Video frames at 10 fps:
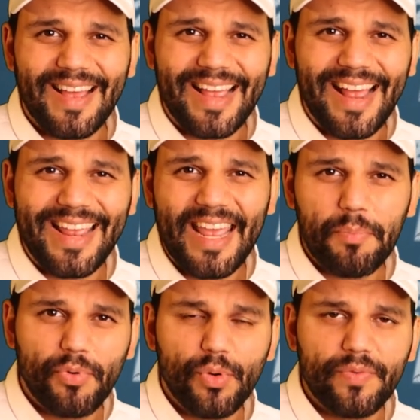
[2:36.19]
I, I,
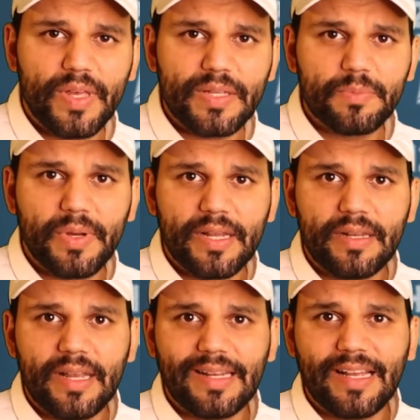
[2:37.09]
can't prove this, but
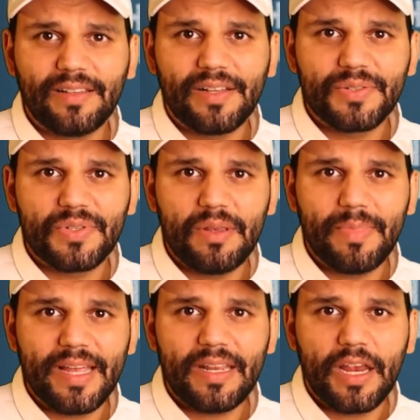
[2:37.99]
an LLC
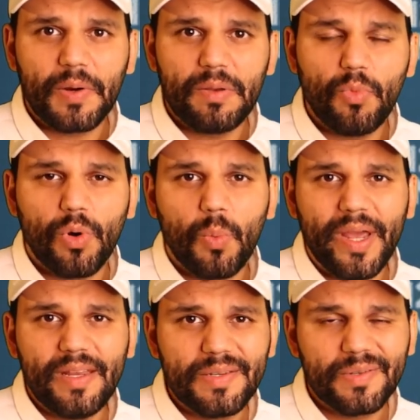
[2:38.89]
might carry more
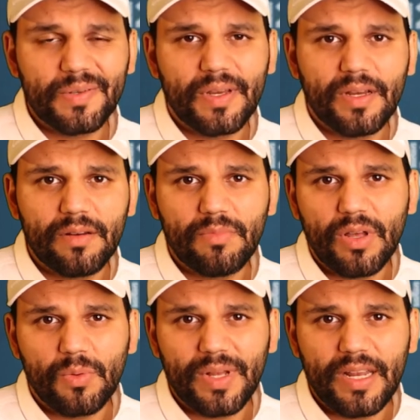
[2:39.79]
weight um,
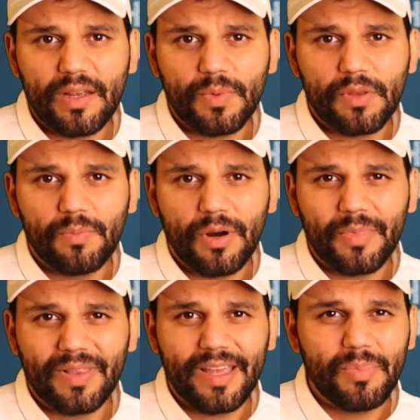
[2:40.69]
on the one hand with the
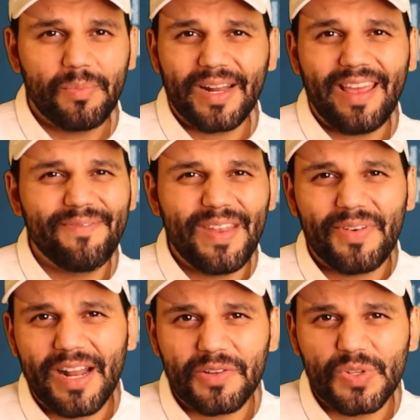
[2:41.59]
Department of Labor, but I have
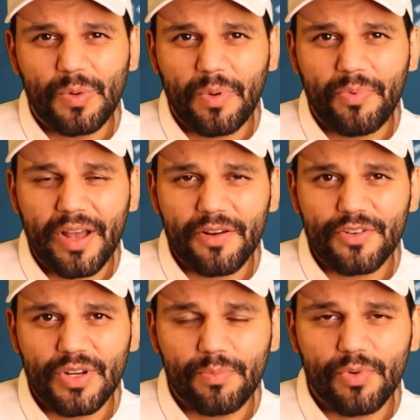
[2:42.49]
never had a sole
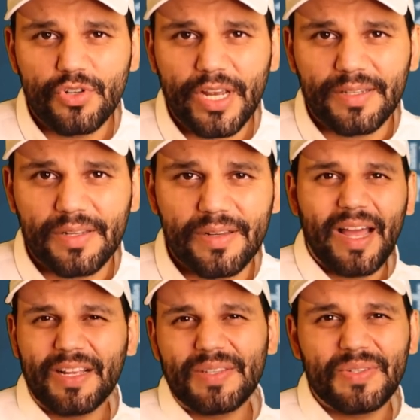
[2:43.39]
proprietorship rejected.
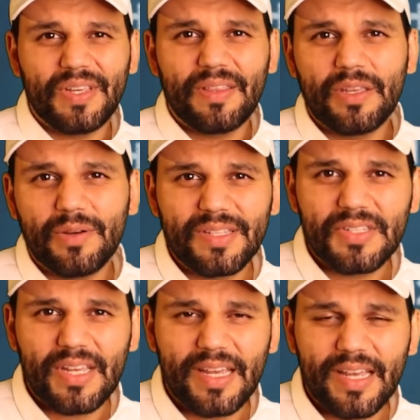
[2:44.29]
I could see the
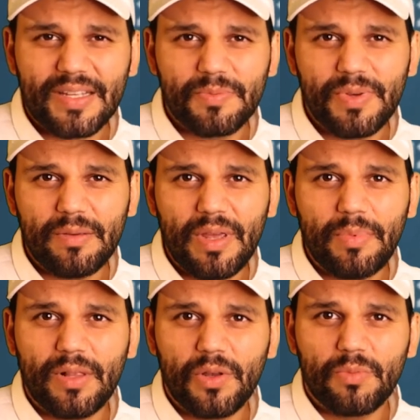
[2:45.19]
USCIS being
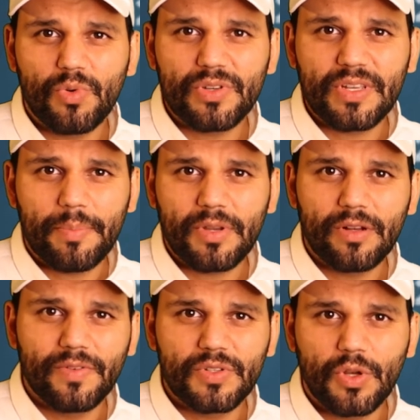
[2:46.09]
maybe a little more
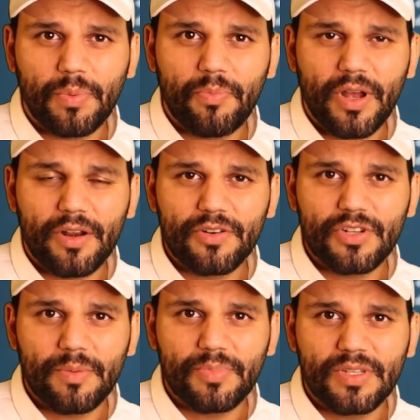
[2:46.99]
skeptical of a sole
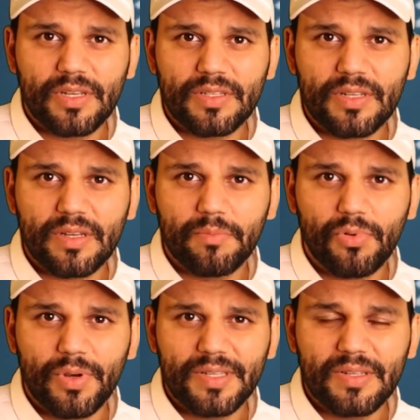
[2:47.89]
proprietorship to, to
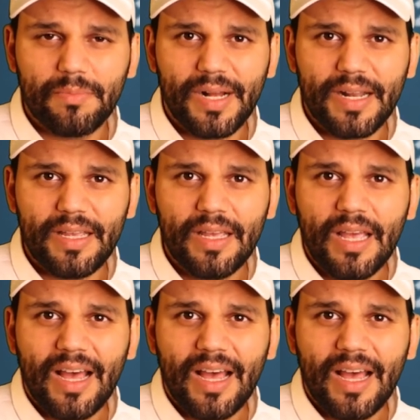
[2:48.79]
employ somebody.